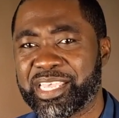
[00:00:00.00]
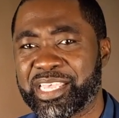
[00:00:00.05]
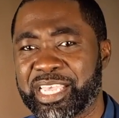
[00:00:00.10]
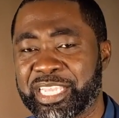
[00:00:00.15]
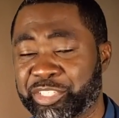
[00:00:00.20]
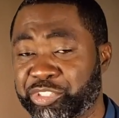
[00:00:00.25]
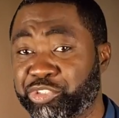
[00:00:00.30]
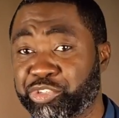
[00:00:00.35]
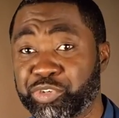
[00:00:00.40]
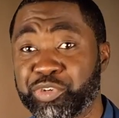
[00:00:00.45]

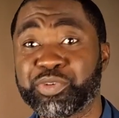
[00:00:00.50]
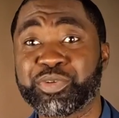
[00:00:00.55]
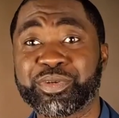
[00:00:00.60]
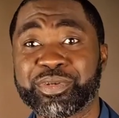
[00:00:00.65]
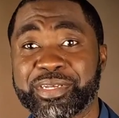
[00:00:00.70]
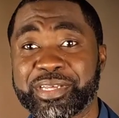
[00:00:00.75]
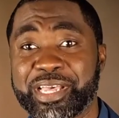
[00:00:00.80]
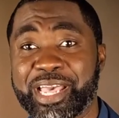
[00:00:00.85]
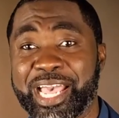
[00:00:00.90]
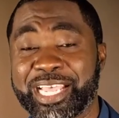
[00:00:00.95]
"It's true,"
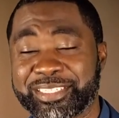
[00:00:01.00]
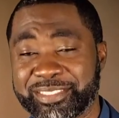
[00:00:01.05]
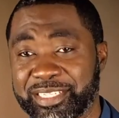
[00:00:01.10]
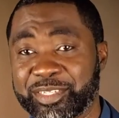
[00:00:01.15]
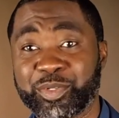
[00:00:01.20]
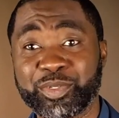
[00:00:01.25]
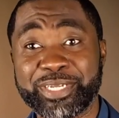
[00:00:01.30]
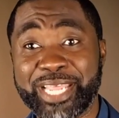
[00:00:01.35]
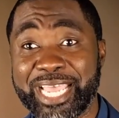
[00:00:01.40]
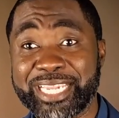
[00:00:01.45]
answered
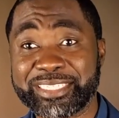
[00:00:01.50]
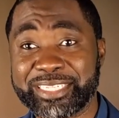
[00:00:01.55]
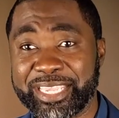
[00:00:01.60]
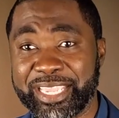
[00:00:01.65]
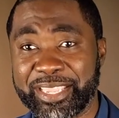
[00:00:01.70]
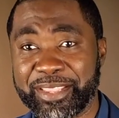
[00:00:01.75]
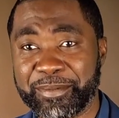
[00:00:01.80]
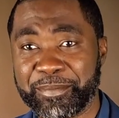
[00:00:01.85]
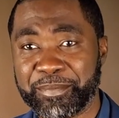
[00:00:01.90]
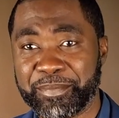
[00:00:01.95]

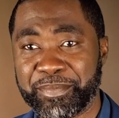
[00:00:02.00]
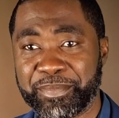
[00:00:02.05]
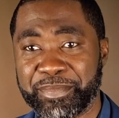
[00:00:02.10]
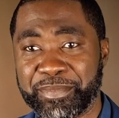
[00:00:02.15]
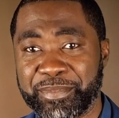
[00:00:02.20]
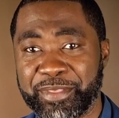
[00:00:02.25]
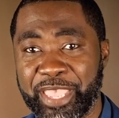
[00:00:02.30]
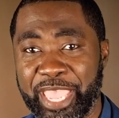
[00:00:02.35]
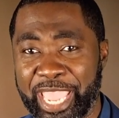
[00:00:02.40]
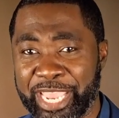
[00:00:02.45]
Odatey,
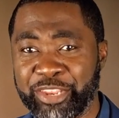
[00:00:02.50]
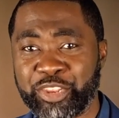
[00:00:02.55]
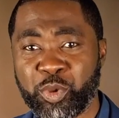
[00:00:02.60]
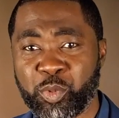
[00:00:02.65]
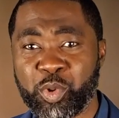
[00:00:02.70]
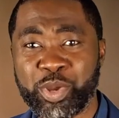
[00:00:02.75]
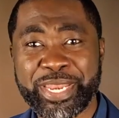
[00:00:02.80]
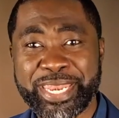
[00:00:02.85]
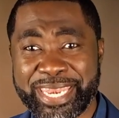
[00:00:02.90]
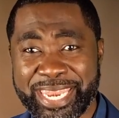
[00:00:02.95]
"and you
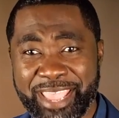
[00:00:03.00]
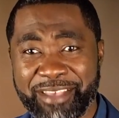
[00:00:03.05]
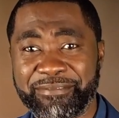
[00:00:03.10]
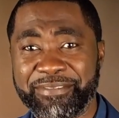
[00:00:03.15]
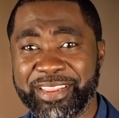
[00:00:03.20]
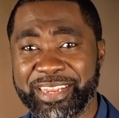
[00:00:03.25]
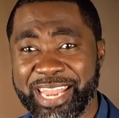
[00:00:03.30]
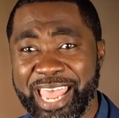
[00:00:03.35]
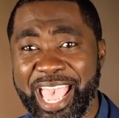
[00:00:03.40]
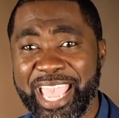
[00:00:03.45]
will never
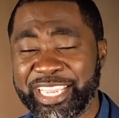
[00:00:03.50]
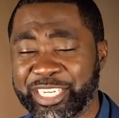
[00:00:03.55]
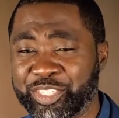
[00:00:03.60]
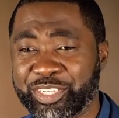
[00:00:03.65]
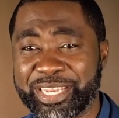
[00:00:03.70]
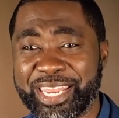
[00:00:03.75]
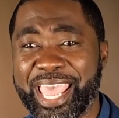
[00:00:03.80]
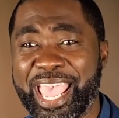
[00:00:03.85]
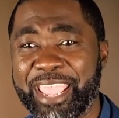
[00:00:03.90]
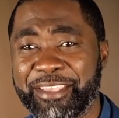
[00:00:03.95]
lie in
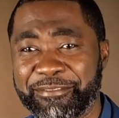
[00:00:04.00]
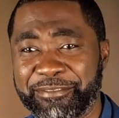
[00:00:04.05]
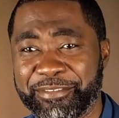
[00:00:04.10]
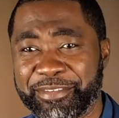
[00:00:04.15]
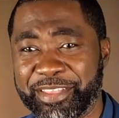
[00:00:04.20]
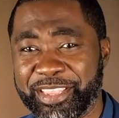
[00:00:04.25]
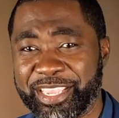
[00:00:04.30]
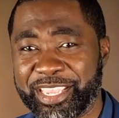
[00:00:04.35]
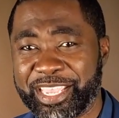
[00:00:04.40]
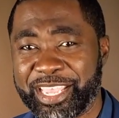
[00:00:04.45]
your life."
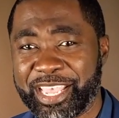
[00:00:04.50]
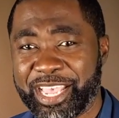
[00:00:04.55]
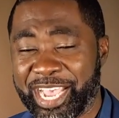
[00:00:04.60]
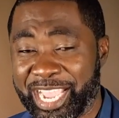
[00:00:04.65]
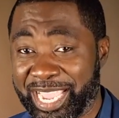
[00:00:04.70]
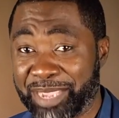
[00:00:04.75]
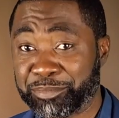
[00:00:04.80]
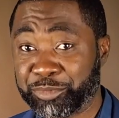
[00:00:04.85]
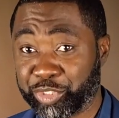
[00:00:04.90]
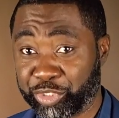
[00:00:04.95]
"I
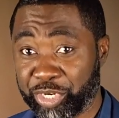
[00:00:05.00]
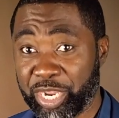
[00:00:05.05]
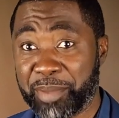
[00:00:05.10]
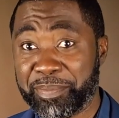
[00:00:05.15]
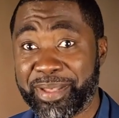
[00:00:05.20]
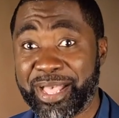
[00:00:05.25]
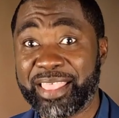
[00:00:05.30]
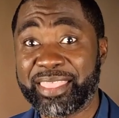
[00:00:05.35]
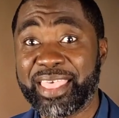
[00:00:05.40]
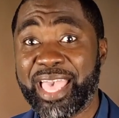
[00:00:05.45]
am sure
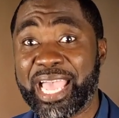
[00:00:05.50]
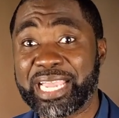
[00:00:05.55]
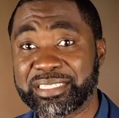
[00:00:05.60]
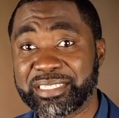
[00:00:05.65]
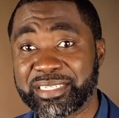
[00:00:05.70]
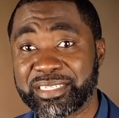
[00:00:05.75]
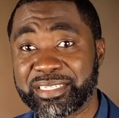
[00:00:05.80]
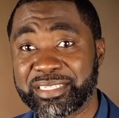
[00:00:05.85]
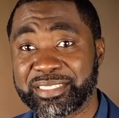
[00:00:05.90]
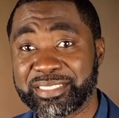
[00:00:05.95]
about that,"
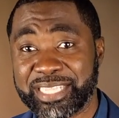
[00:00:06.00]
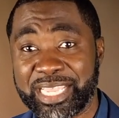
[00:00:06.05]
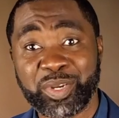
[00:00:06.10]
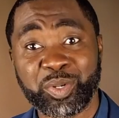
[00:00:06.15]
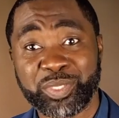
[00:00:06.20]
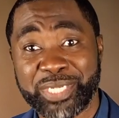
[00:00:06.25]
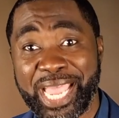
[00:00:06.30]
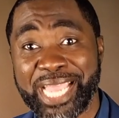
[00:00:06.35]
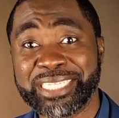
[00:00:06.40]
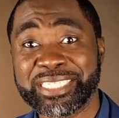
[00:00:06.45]
said
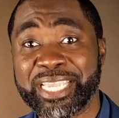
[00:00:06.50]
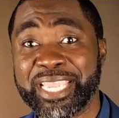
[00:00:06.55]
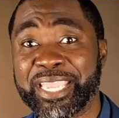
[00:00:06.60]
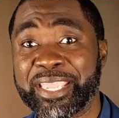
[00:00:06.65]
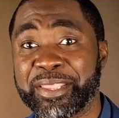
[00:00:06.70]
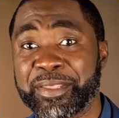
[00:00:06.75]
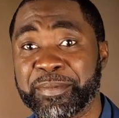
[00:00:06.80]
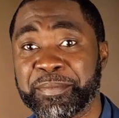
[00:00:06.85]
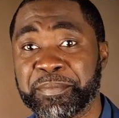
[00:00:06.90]
Odatey.